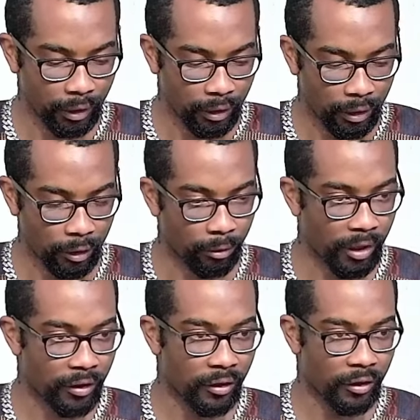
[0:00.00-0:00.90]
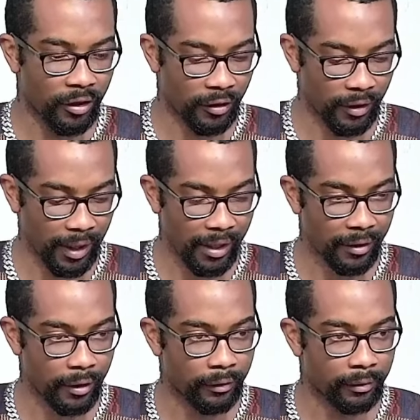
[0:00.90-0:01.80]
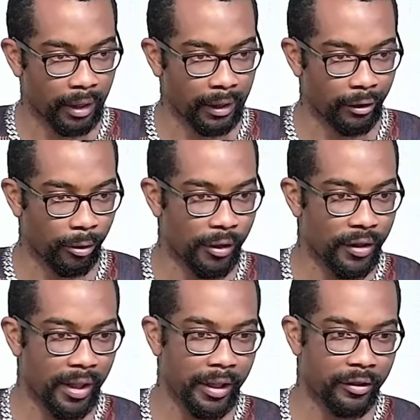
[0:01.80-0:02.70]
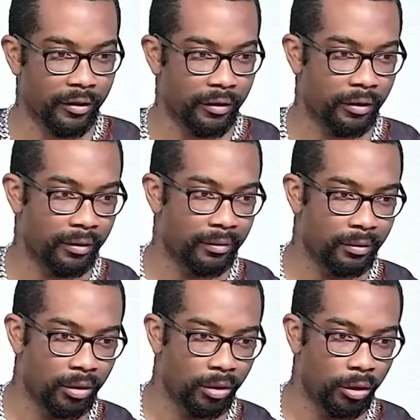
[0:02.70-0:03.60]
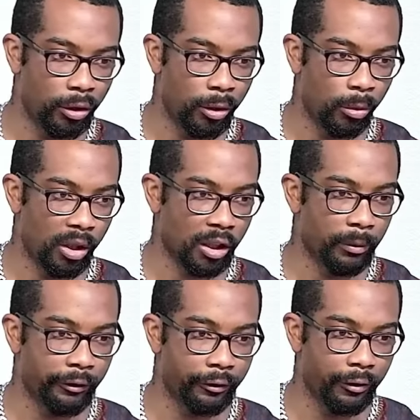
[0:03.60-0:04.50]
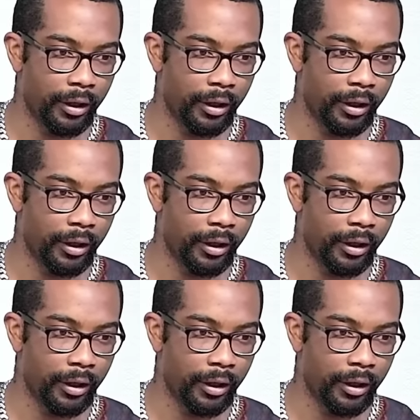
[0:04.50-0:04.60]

The question just is asking, and I was always asked, do you want to be free?